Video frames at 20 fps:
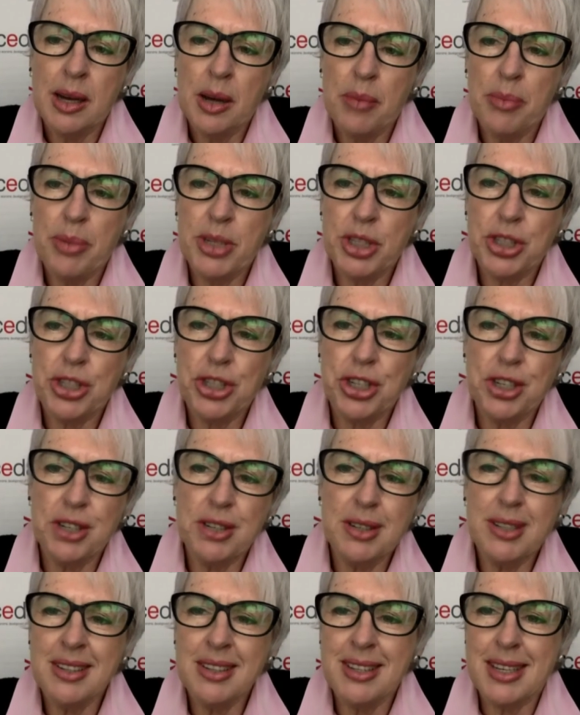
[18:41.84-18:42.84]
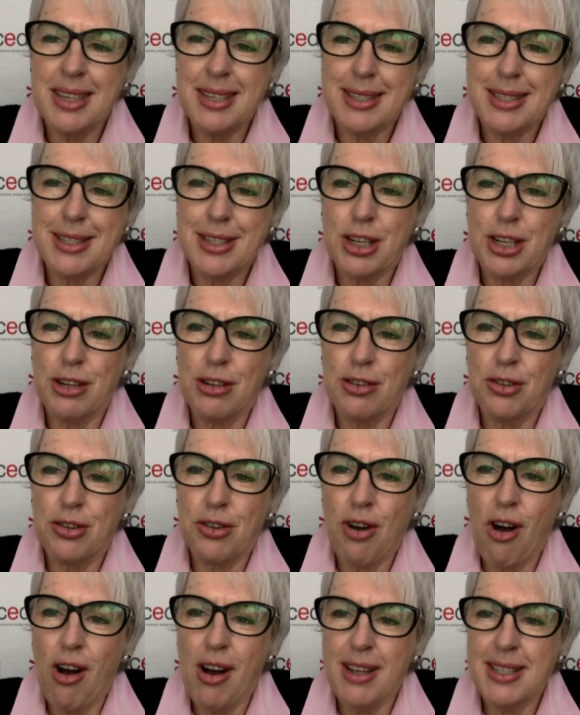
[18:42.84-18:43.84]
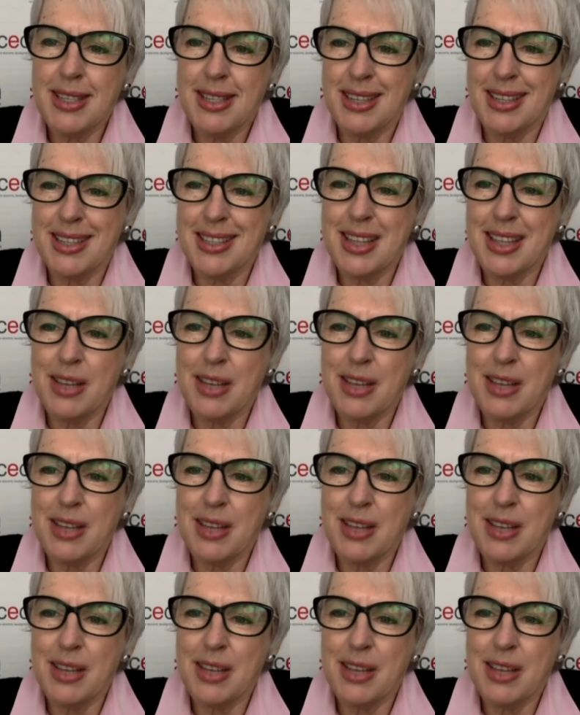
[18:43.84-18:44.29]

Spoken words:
But during this crisis,